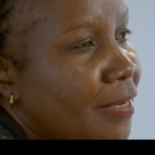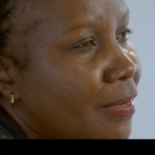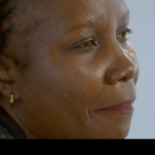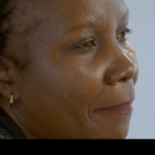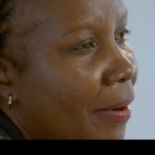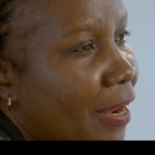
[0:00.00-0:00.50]
it
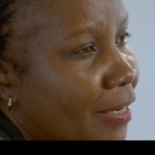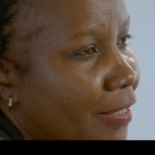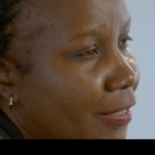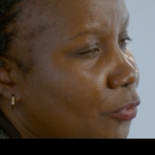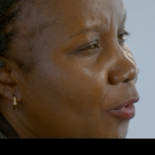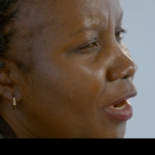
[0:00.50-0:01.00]
a
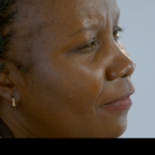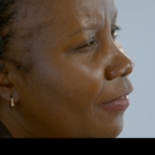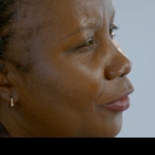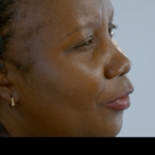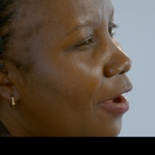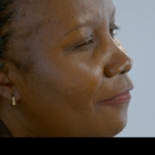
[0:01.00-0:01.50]
practice whenever
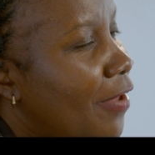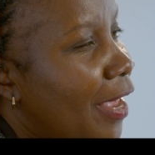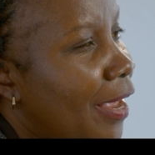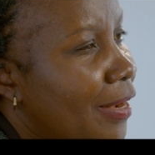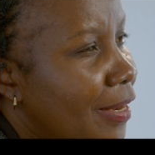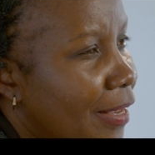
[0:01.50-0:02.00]
you have
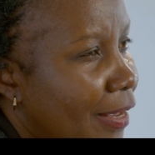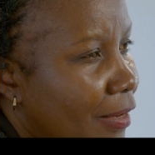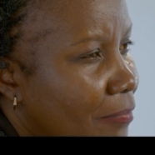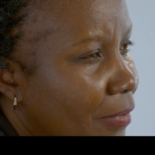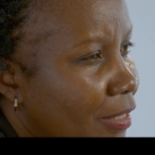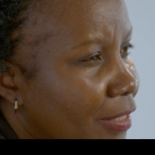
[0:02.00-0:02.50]
any
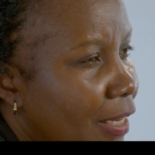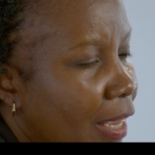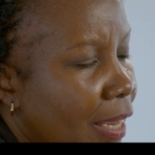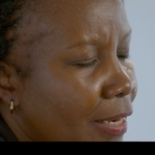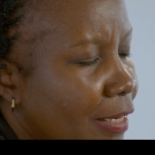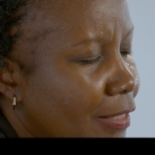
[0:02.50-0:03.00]
ailment, any